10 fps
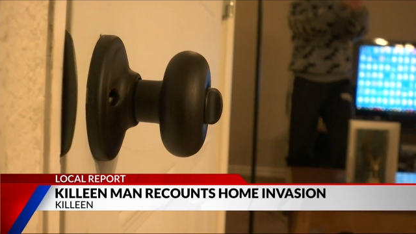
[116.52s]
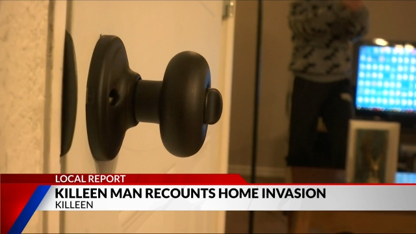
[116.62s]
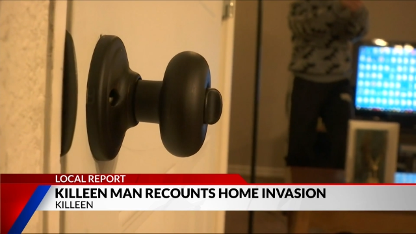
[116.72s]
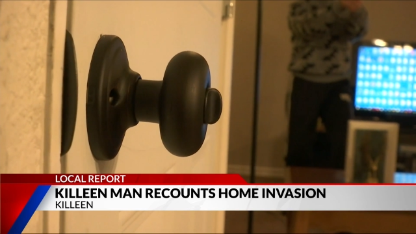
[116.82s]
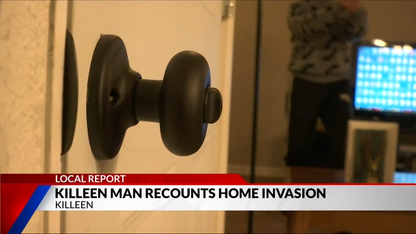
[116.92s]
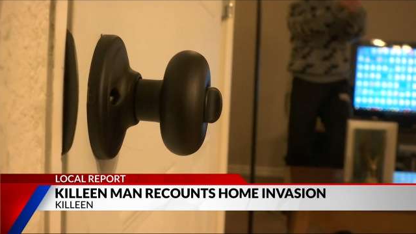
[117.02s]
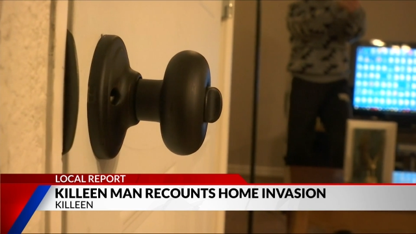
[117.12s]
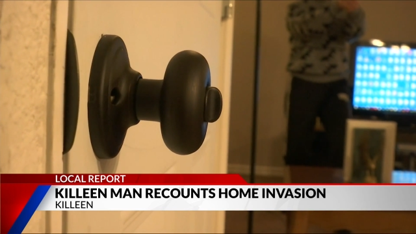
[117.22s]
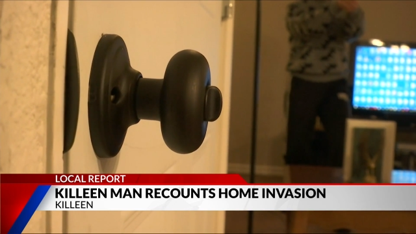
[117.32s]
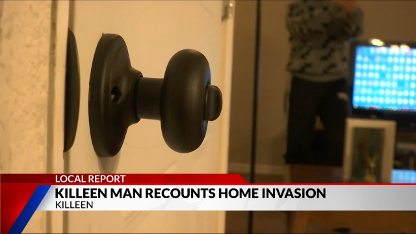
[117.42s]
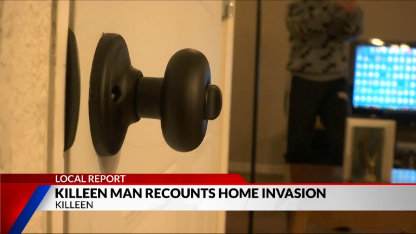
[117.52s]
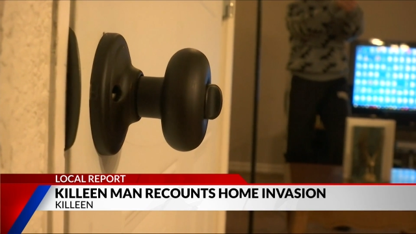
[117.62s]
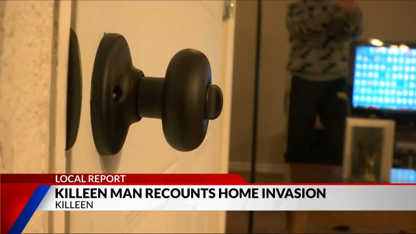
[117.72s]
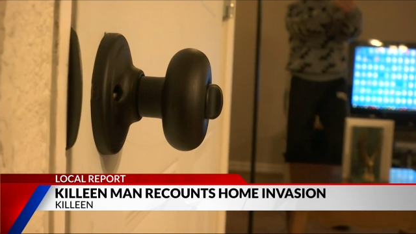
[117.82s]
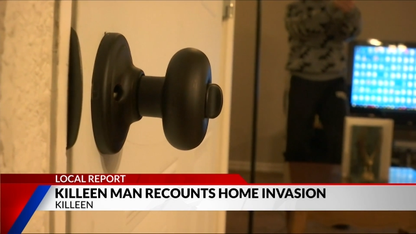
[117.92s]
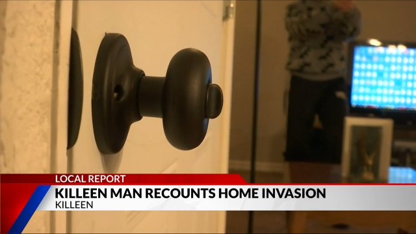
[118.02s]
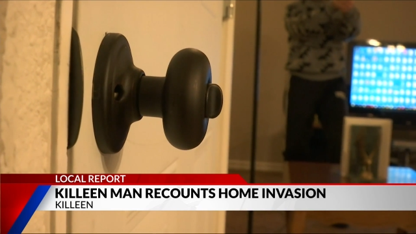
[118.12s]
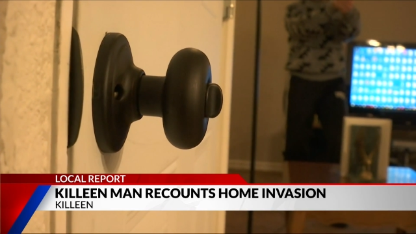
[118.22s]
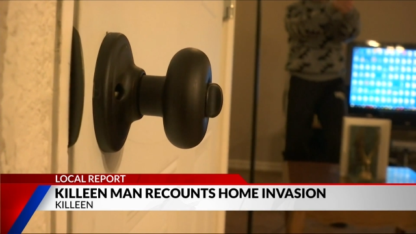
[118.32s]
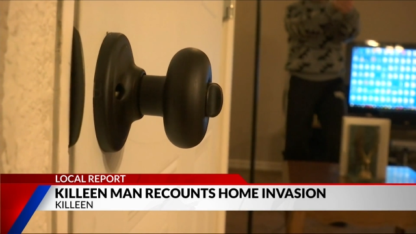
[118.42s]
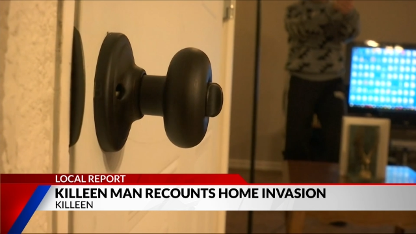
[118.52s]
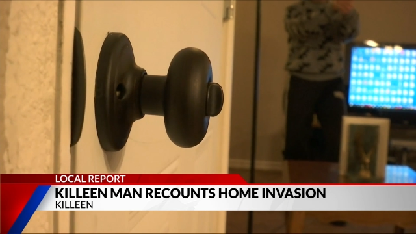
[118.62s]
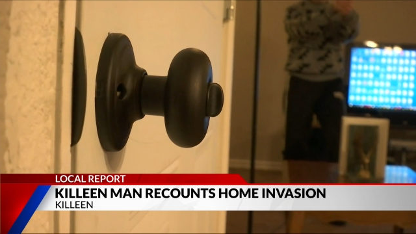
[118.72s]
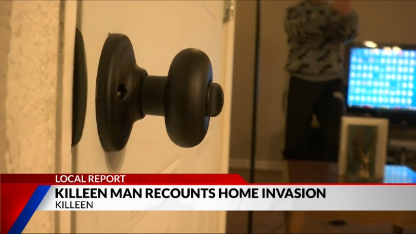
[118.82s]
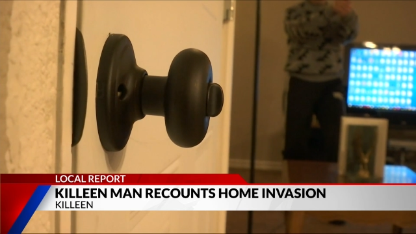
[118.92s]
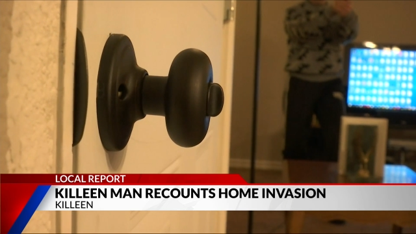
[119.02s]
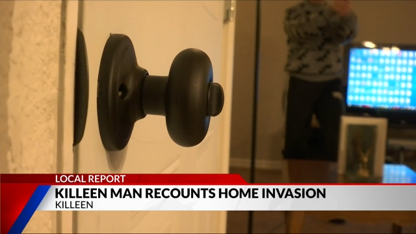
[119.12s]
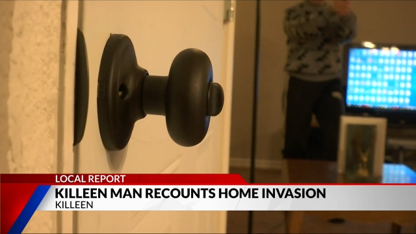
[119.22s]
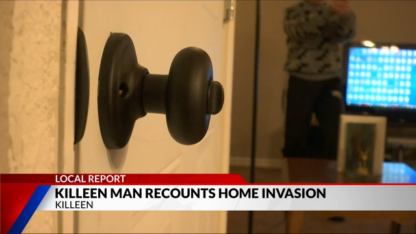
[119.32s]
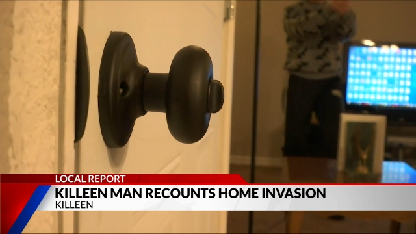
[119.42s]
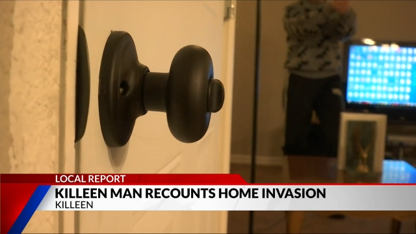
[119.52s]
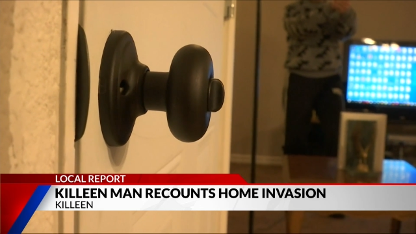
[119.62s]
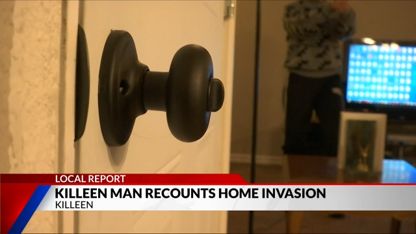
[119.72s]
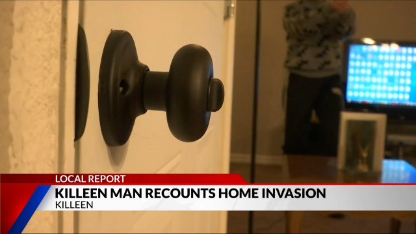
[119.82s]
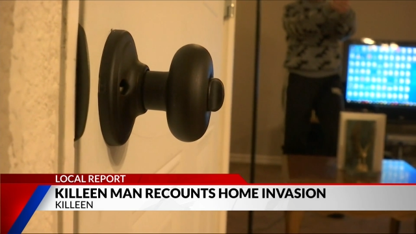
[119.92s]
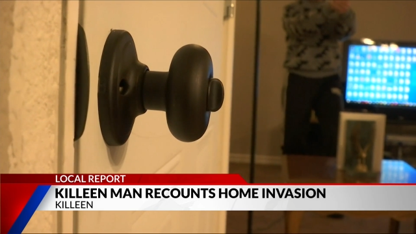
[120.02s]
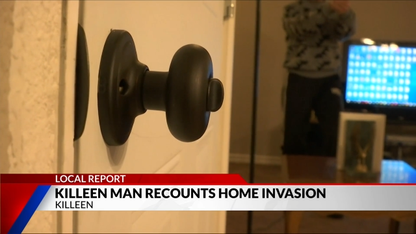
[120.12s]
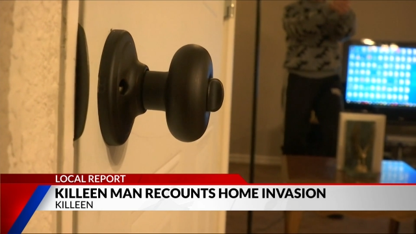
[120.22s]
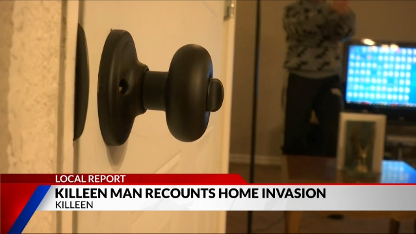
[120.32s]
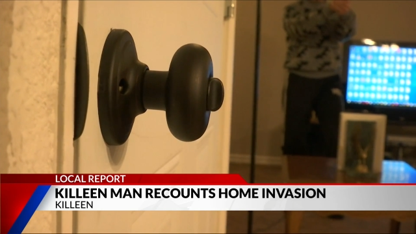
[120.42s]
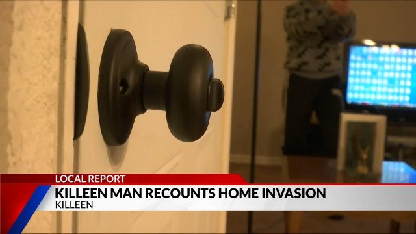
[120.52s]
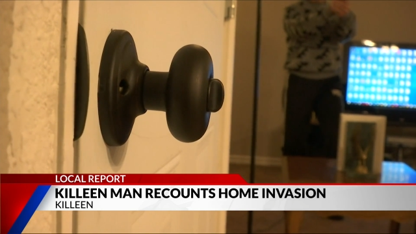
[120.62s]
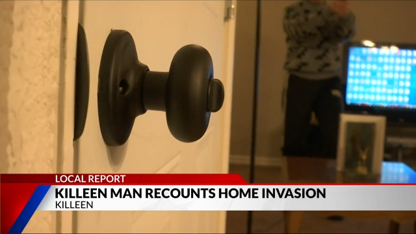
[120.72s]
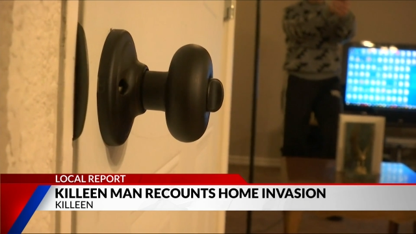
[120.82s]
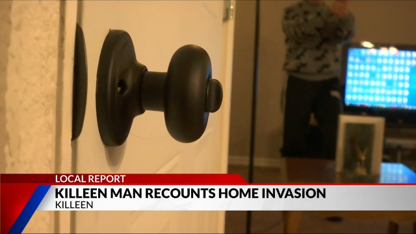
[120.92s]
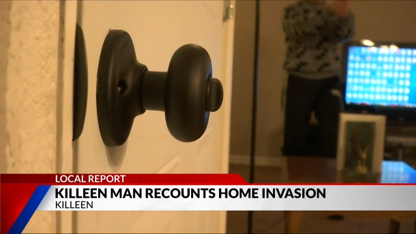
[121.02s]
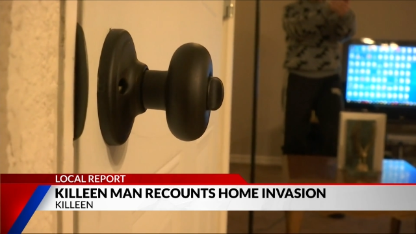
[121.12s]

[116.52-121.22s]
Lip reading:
Nobody's mouth can be seen.